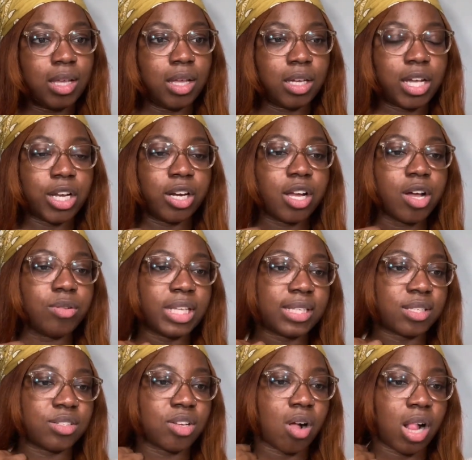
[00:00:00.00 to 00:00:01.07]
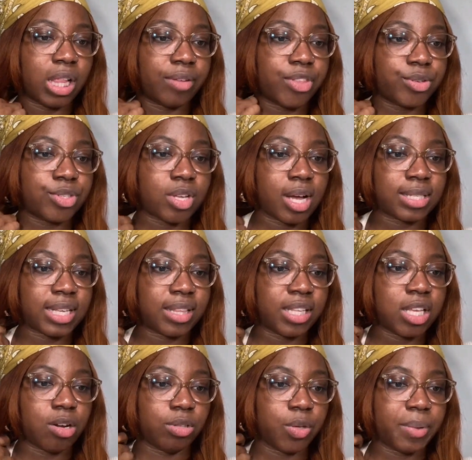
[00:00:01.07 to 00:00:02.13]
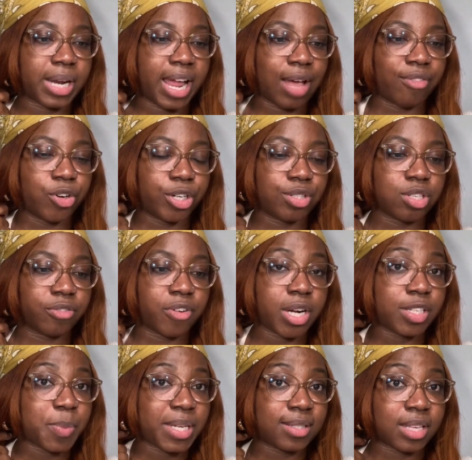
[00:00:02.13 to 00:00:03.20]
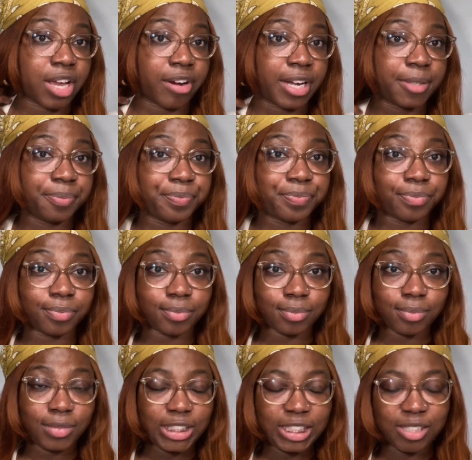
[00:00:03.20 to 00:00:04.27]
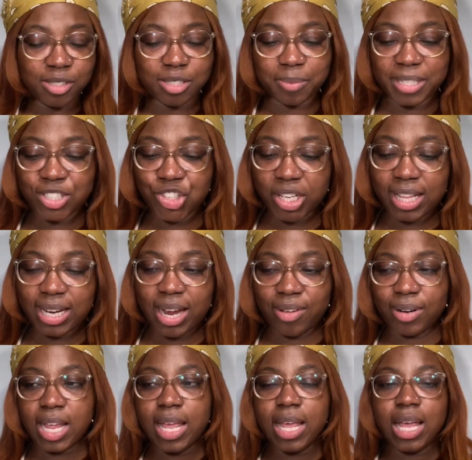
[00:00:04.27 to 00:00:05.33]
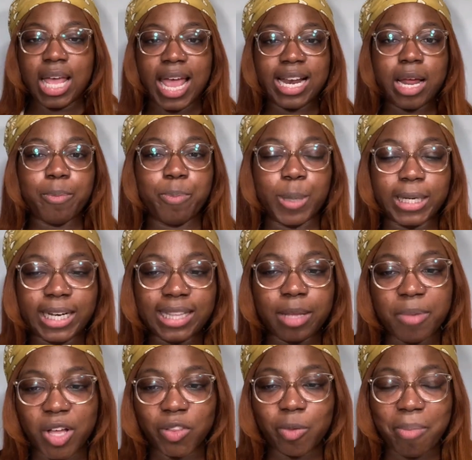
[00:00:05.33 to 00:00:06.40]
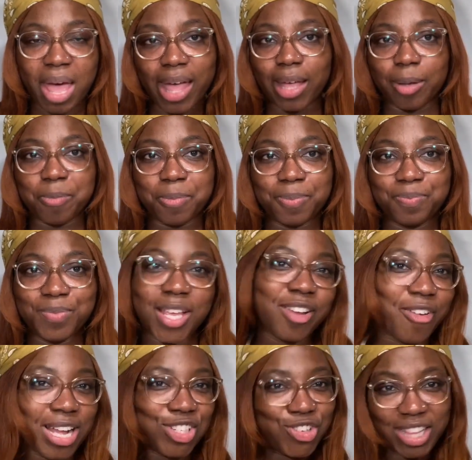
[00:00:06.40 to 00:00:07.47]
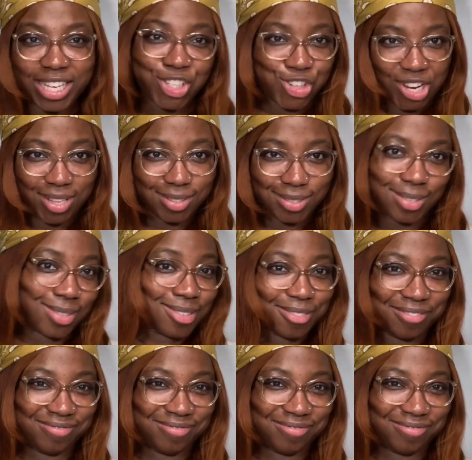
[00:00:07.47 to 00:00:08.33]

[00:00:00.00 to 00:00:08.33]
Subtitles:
Gonna go listen to all of their songs. I think the only one I haven't heard so far is Mascara. So I'm gonna check that out. And I'm putting them on the map. Congratulations.